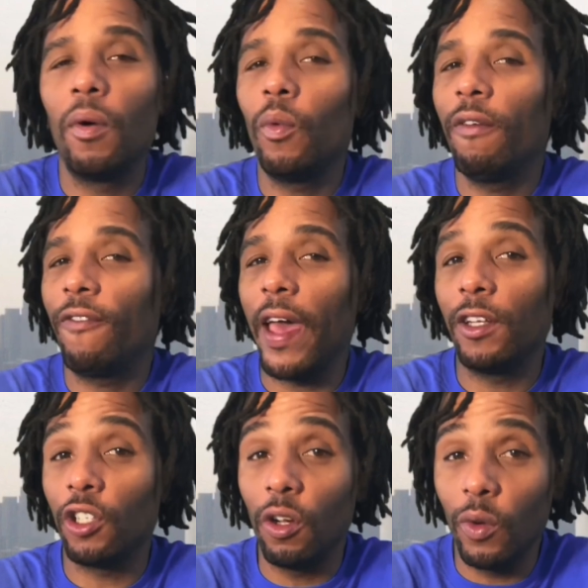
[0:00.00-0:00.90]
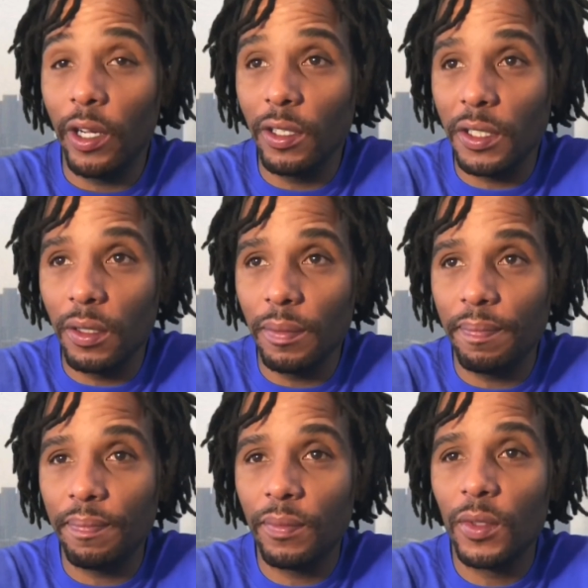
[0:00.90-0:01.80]
when Fat Joe wears them,
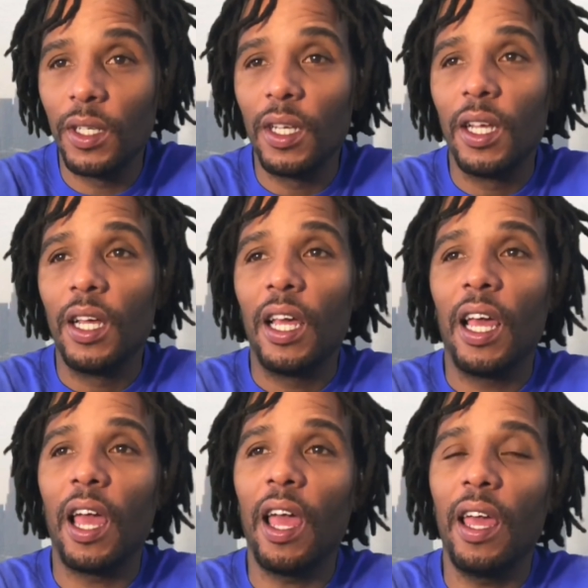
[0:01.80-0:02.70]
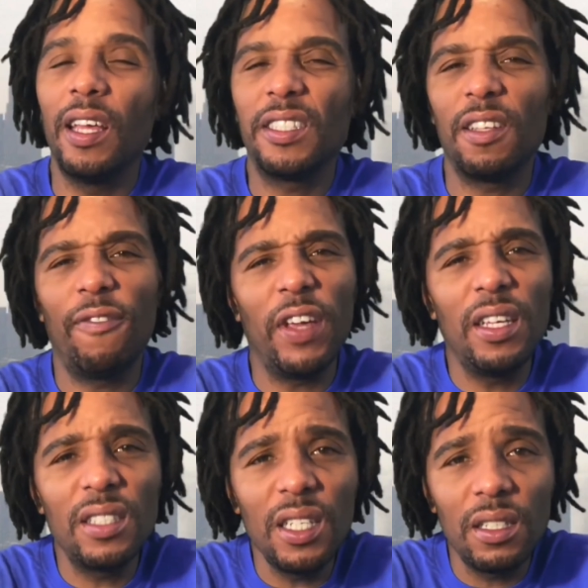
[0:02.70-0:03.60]
it's the
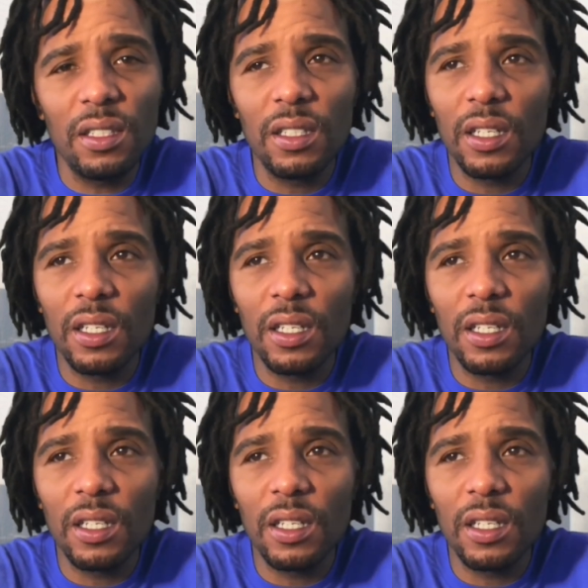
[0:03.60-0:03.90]
feezies.